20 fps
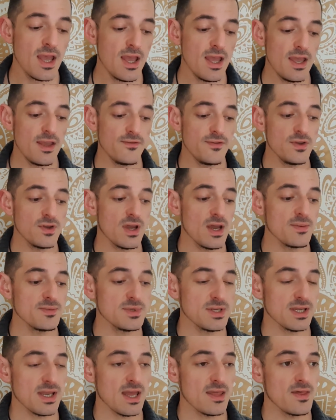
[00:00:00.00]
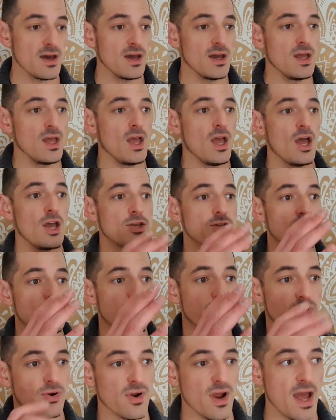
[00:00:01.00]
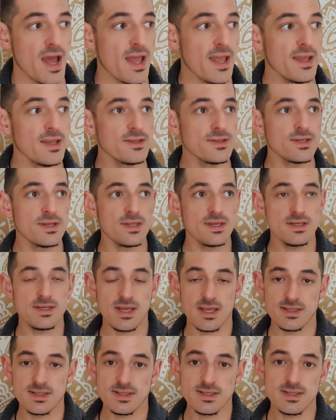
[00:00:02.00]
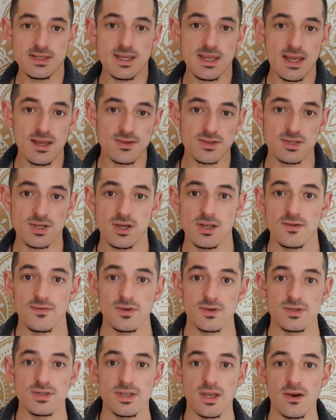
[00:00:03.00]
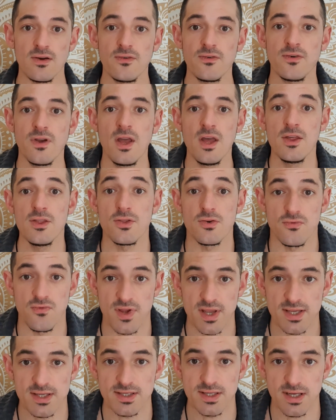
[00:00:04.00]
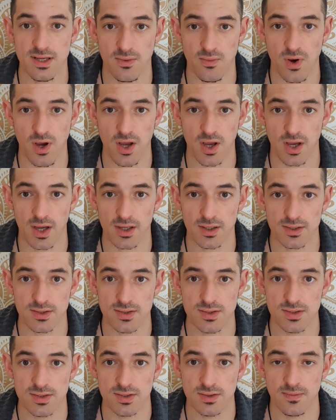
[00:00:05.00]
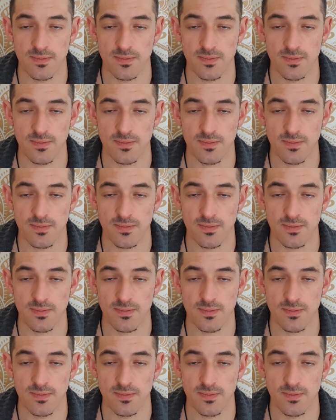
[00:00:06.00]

If you come together and you pray to this entity outside of yourself, the reason it works